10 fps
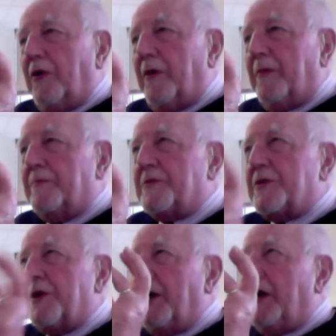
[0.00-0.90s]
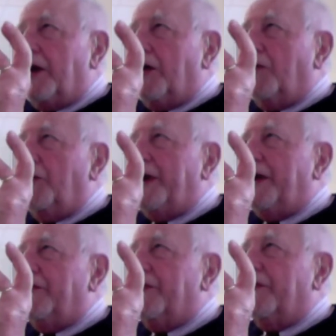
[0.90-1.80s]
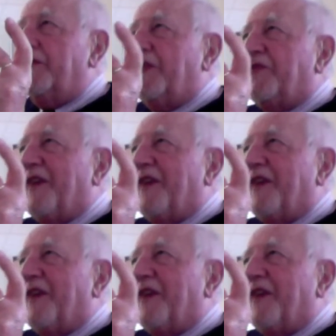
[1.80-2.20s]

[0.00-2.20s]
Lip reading: are going to have to